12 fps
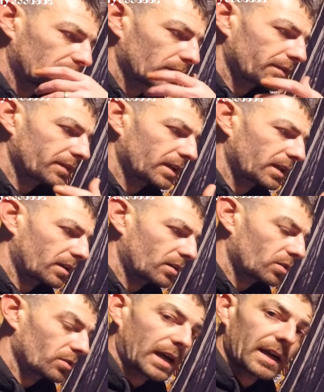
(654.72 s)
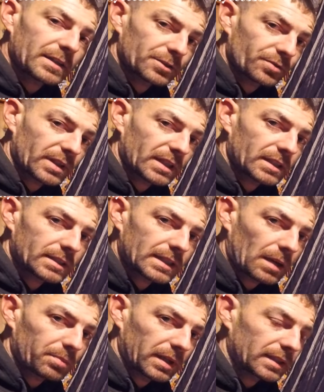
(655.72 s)
Now if you're alright at drilling and
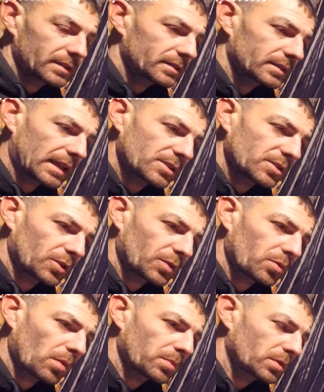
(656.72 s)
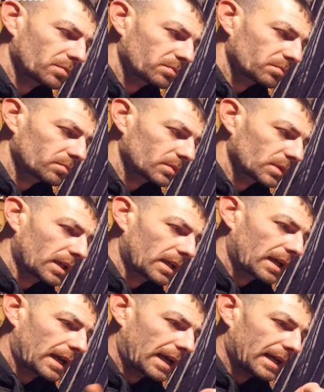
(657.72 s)
tapping, that's not a problem.
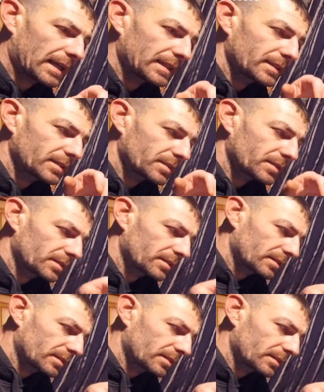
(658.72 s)
And